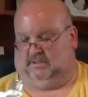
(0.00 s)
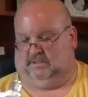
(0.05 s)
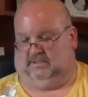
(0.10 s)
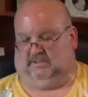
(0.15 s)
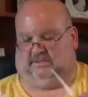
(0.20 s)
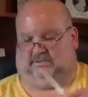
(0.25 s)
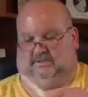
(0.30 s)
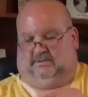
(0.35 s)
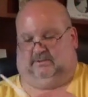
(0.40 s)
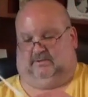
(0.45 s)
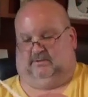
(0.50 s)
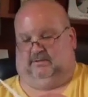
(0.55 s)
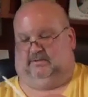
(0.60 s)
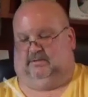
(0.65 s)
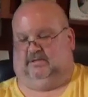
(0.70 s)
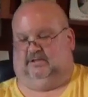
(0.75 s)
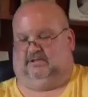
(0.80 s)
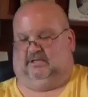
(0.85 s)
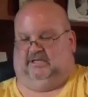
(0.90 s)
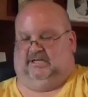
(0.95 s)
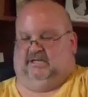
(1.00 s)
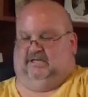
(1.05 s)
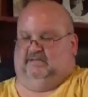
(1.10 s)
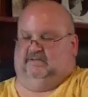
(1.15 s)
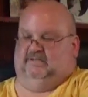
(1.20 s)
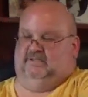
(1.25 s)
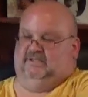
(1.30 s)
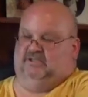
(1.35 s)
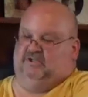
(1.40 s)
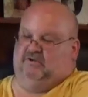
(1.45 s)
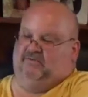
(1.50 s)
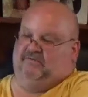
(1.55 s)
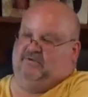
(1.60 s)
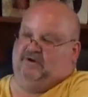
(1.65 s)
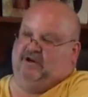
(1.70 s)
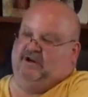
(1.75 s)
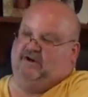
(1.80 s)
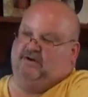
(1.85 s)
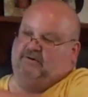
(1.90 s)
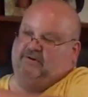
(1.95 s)
So there's a little silver
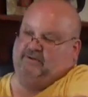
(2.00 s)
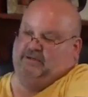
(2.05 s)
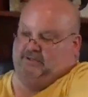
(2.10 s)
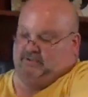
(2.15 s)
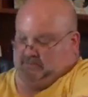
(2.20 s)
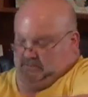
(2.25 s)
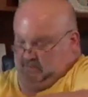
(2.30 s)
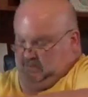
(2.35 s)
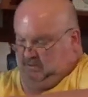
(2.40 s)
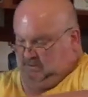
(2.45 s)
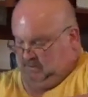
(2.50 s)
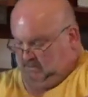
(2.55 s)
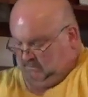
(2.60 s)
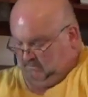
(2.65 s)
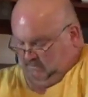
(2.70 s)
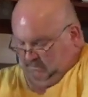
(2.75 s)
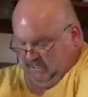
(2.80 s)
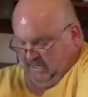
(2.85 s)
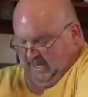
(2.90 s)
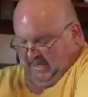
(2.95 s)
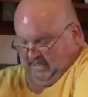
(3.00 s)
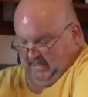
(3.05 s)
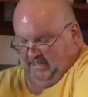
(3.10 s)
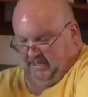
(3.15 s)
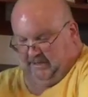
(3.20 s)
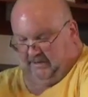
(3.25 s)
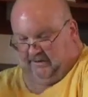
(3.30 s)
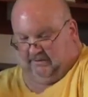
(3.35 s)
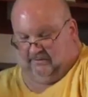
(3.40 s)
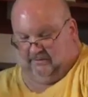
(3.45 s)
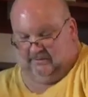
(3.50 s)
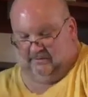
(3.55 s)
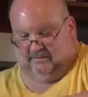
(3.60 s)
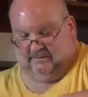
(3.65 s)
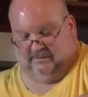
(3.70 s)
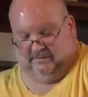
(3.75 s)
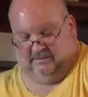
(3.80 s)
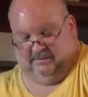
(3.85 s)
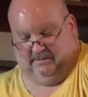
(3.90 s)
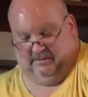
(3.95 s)
arrow and a little black arrow.
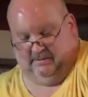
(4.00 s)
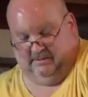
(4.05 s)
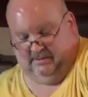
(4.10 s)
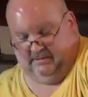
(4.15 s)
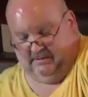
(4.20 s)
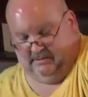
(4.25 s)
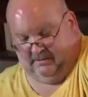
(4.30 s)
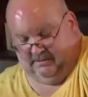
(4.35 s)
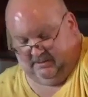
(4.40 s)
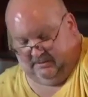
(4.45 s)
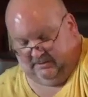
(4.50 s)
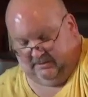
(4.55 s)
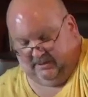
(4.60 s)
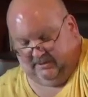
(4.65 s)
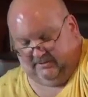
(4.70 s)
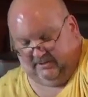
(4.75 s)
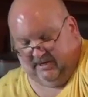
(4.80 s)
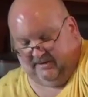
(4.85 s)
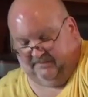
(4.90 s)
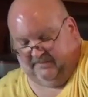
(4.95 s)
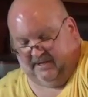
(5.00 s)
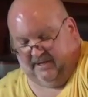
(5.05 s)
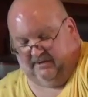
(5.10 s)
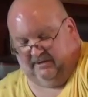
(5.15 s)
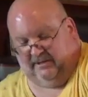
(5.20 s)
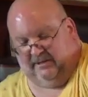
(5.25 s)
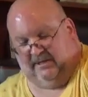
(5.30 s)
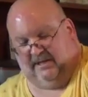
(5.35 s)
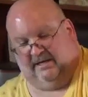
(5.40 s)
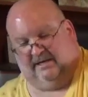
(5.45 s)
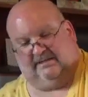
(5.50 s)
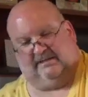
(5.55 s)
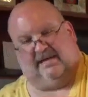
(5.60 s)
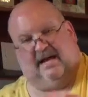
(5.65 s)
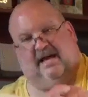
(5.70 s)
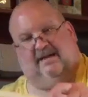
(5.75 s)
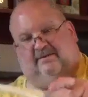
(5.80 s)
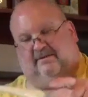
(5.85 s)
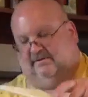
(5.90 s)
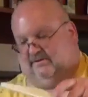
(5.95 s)
So I dropped that one, and then it's
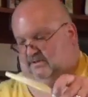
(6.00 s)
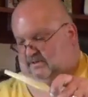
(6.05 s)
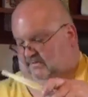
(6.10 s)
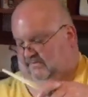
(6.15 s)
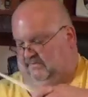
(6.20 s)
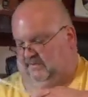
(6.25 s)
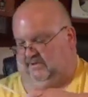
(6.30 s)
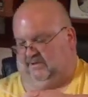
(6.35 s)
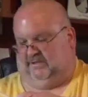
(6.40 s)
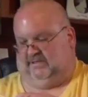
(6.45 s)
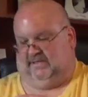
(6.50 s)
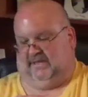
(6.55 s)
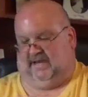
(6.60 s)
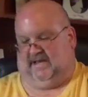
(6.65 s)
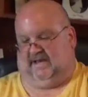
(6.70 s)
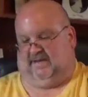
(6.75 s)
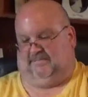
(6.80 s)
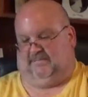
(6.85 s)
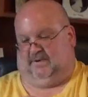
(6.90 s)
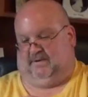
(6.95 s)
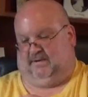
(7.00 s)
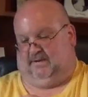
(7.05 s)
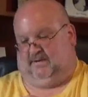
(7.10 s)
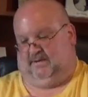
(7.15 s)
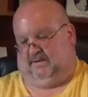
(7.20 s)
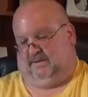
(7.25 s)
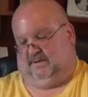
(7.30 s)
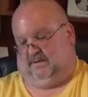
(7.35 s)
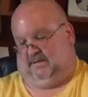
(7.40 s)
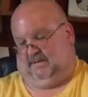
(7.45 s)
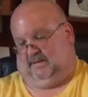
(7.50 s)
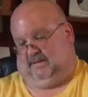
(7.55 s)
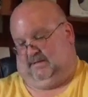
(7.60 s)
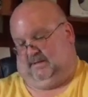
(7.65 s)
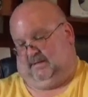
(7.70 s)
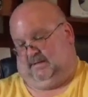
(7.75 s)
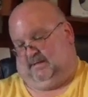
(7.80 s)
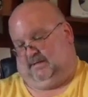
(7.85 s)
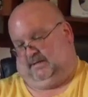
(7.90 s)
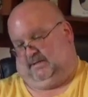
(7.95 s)
got the silver on the top,
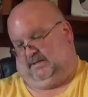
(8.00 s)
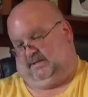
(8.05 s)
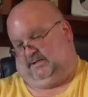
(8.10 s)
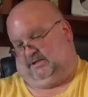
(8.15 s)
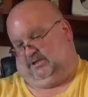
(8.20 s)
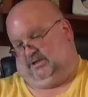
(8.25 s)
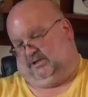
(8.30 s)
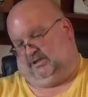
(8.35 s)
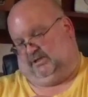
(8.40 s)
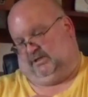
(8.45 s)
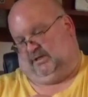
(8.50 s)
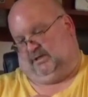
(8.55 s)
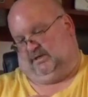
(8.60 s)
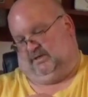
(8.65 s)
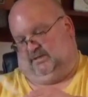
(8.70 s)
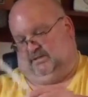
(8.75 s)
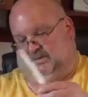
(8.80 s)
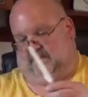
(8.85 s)
and it's just a